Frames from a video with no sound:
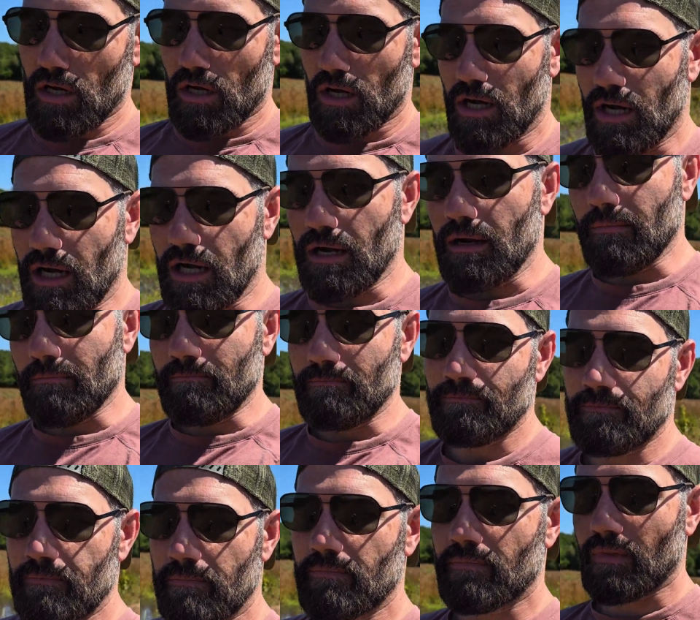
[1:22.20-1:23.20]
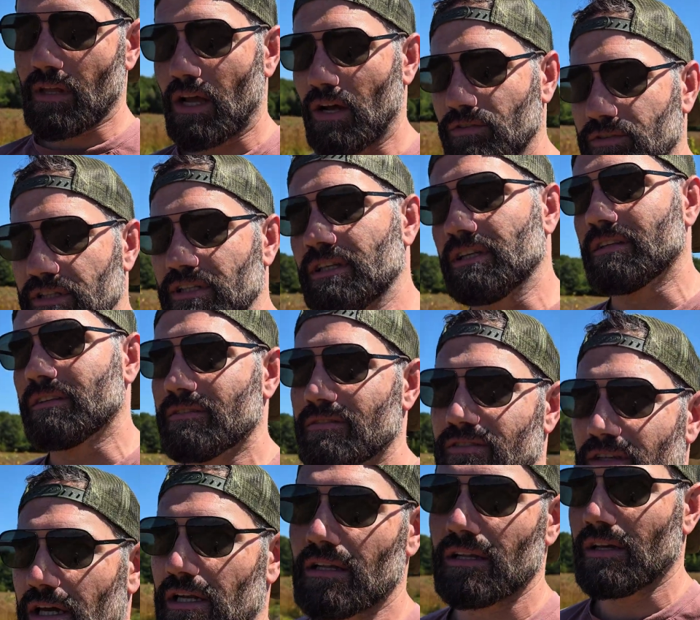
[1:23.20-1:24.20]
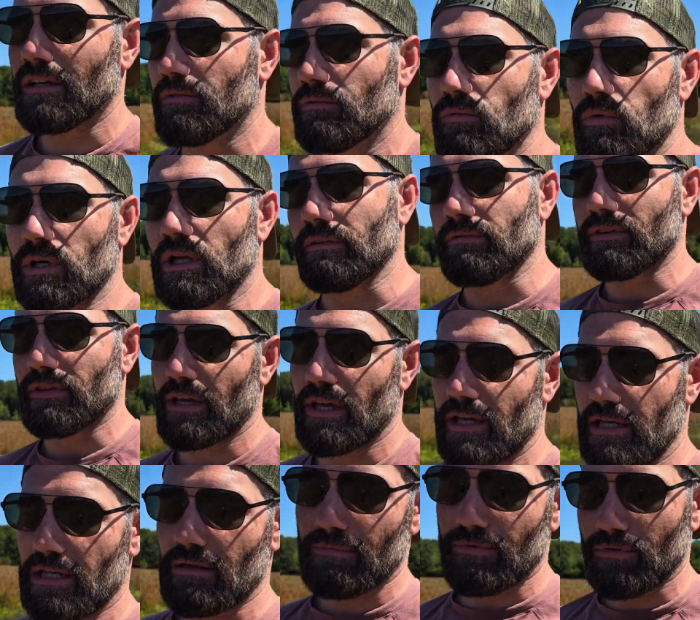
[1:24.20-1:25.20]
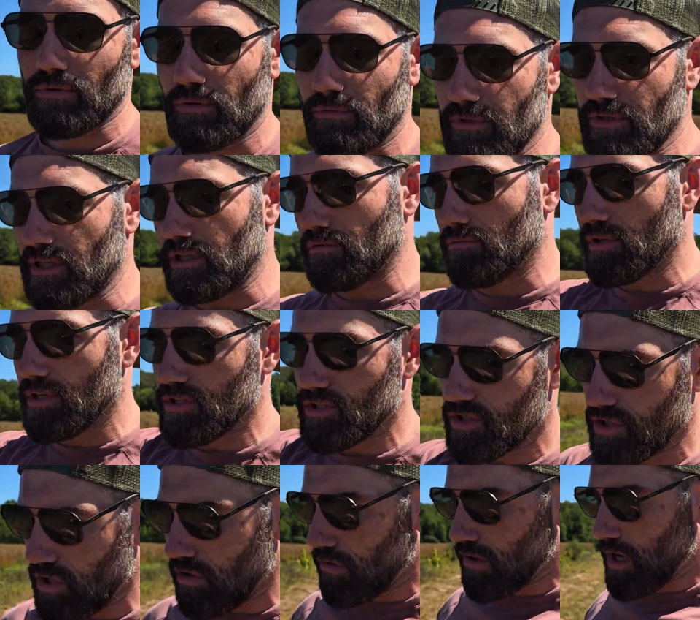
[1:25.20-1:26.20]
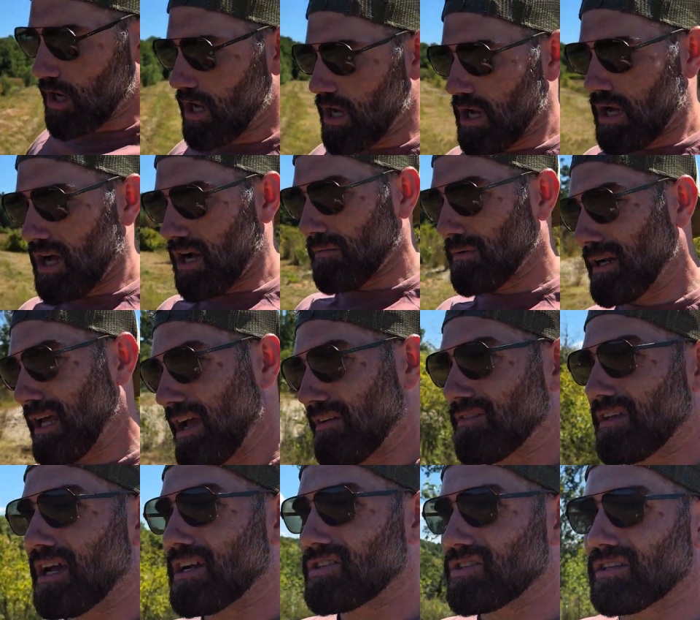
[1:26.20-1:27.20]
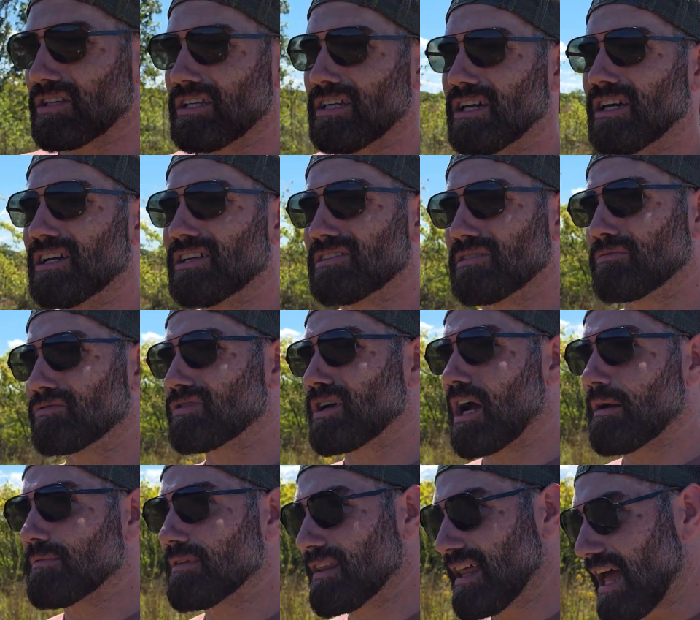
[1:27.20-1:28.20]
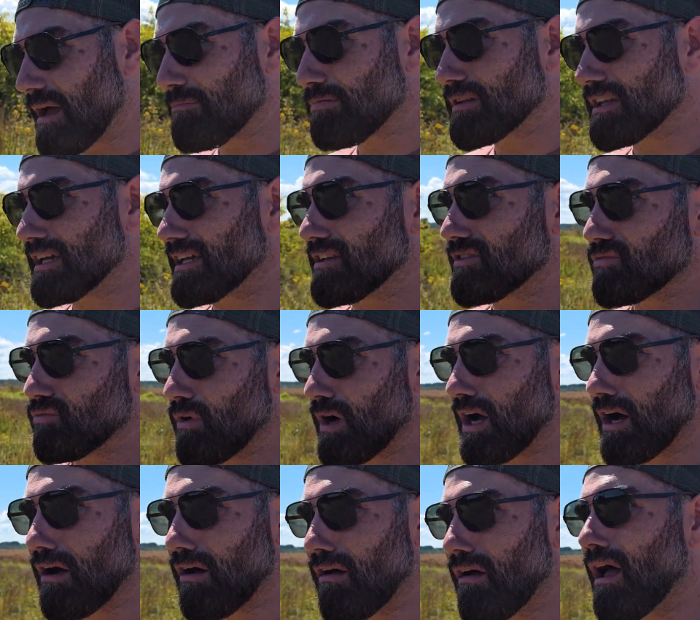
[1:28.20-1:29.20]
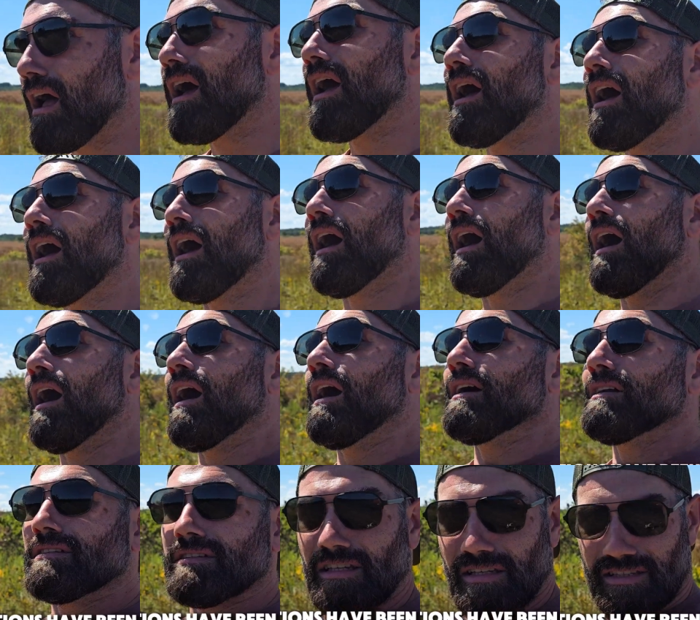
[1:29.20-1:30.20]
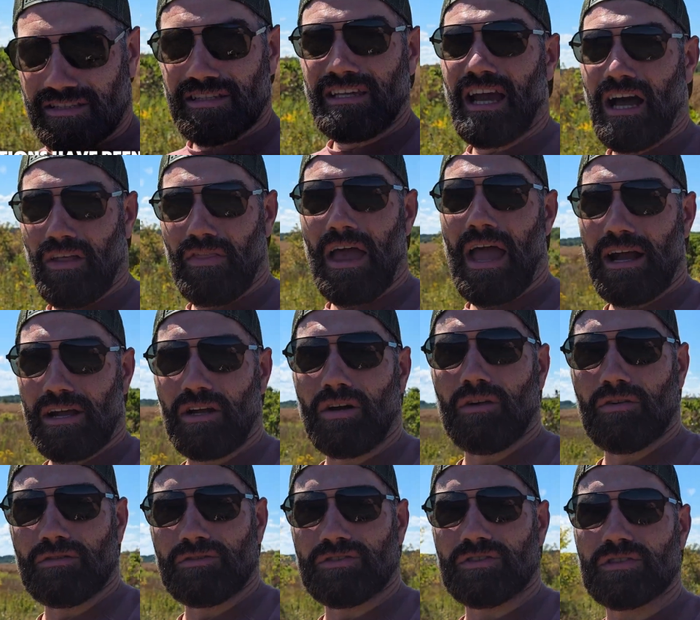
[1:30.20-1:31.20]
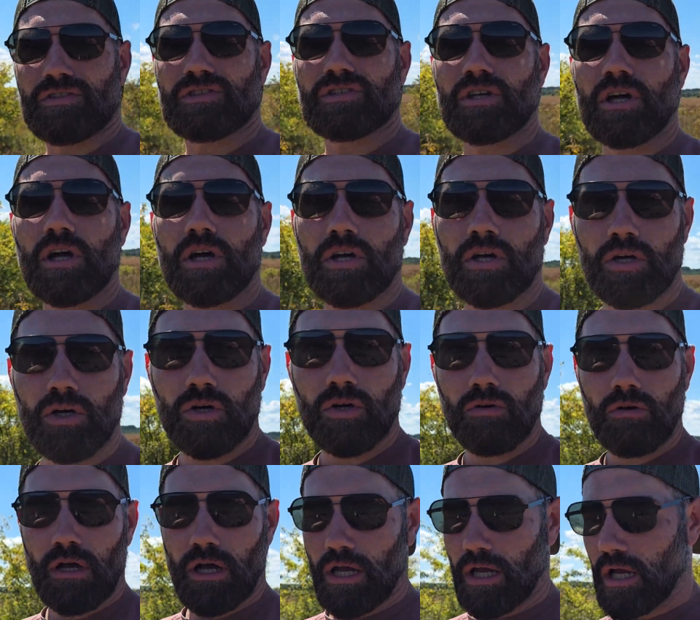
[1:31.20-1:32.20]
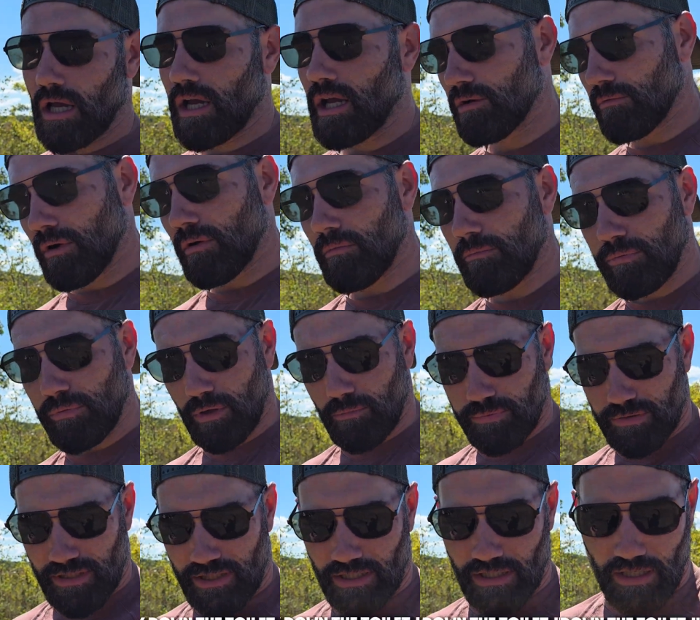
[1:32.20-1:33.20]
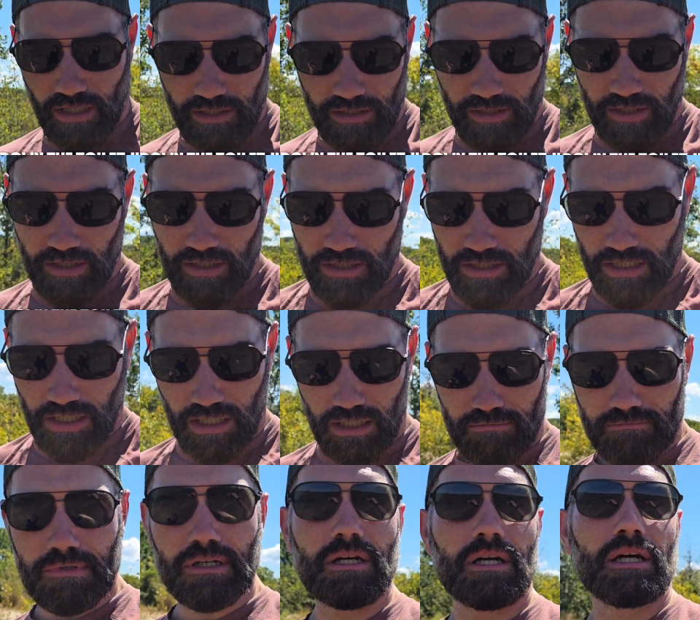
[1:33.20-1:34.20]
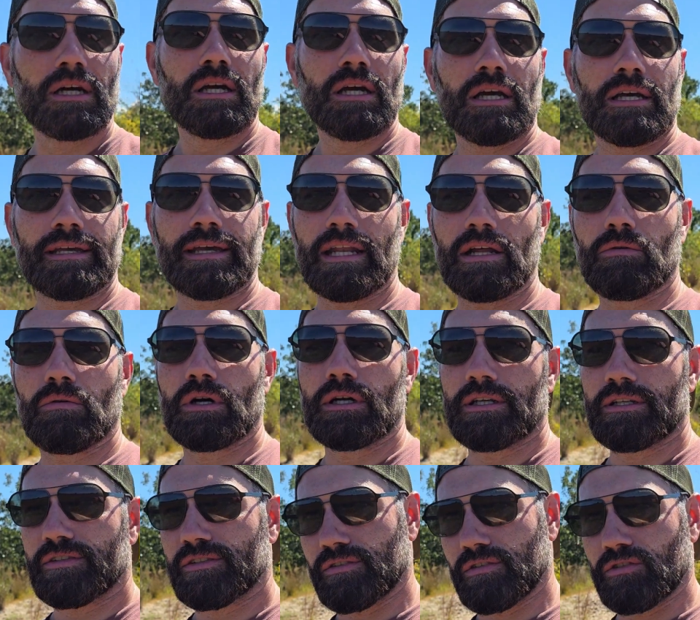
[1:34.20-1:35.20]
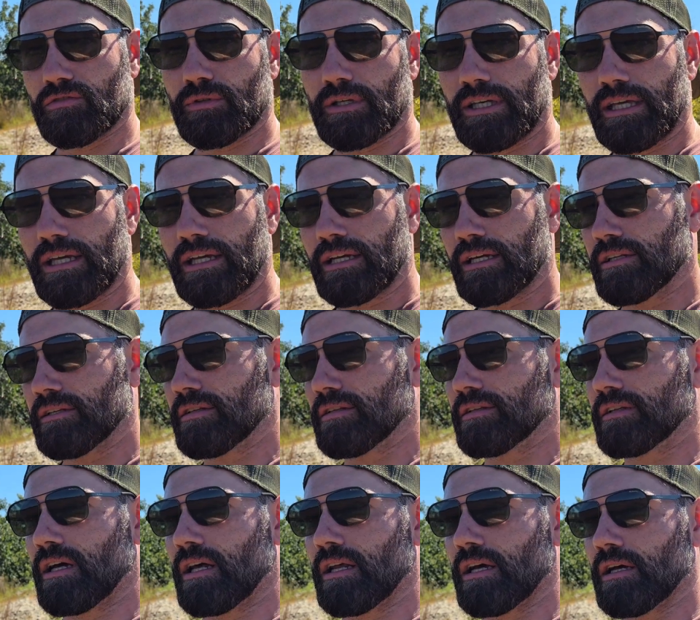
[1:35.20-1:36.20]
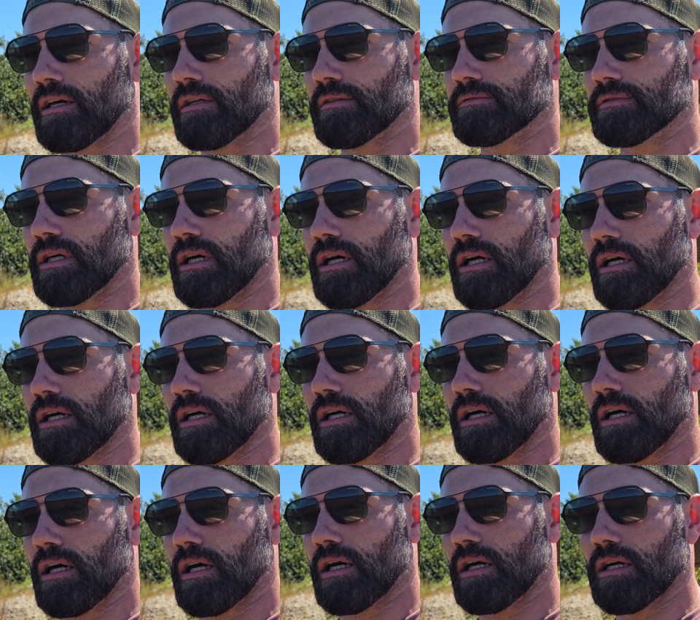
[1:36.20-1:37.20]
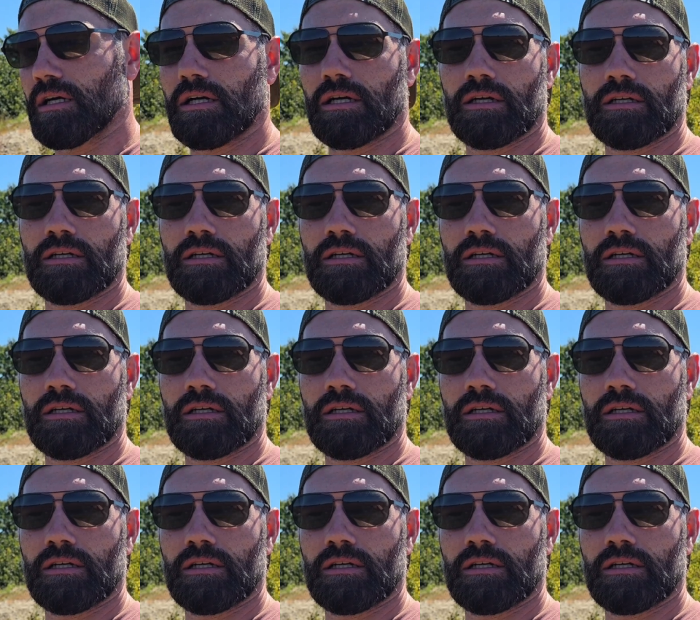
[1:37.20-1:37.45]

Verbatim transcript: um, LTE and satellite, whatever they end up doing with inReach. So I'm going to have to actually subscribe to that plan as well to see how that goes. So anyway, we're planning on um, getting one as soon as we can to kind of uh,